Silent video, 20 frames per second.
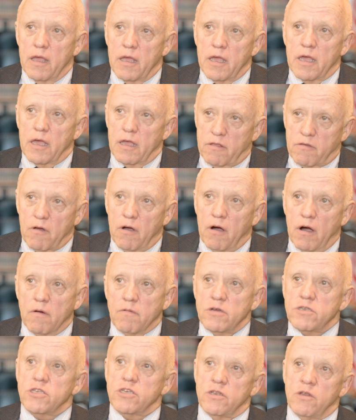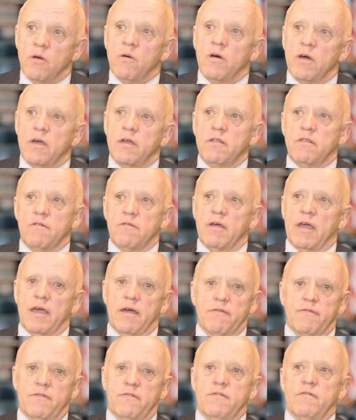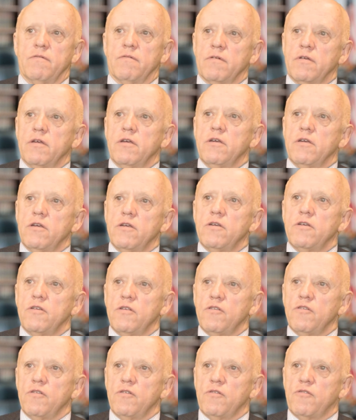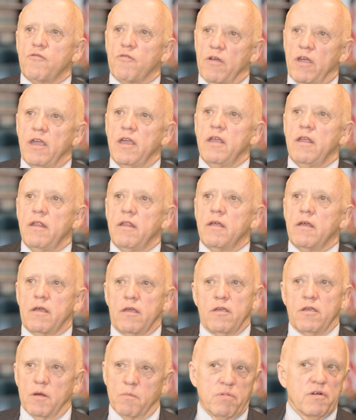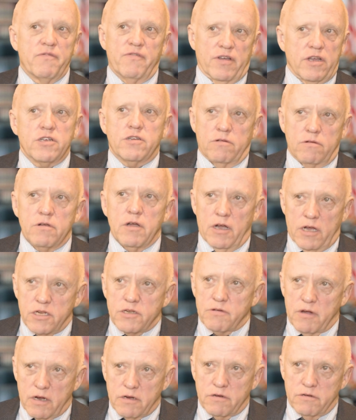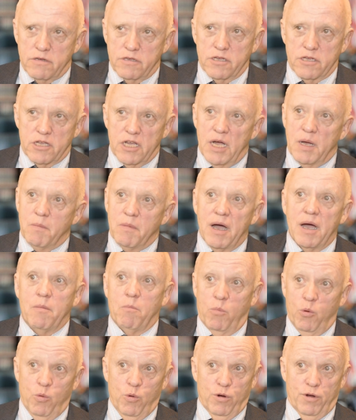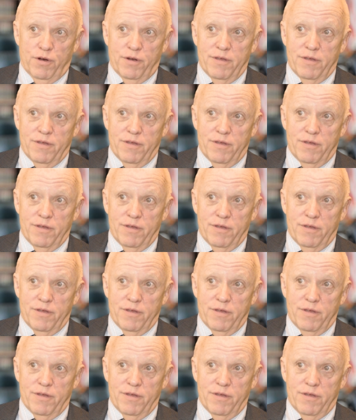it's always annoying to have to train your professional contractors that come on board.